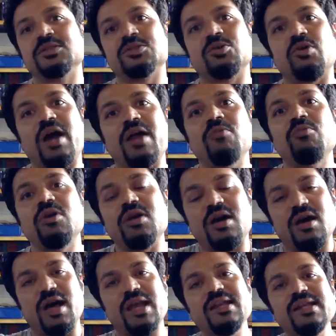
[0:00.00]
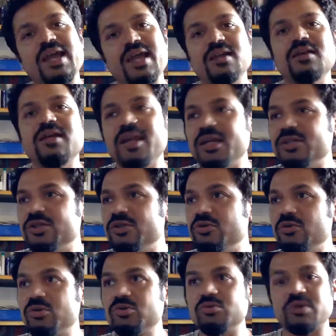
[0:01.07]
So I would highly encourage
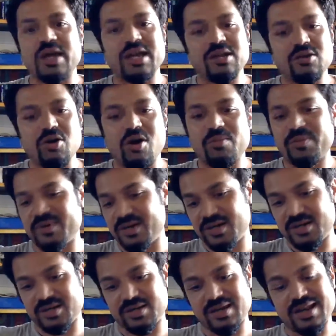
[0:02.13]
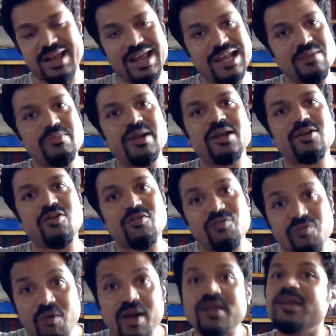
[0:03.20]
you to incorporate an element
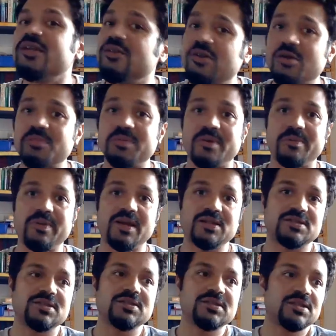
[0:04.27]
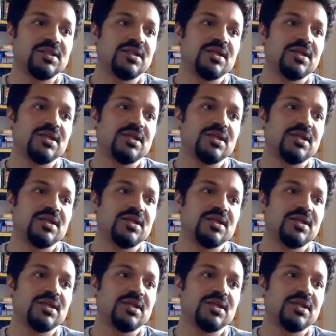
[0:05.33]
of fun in your preparation.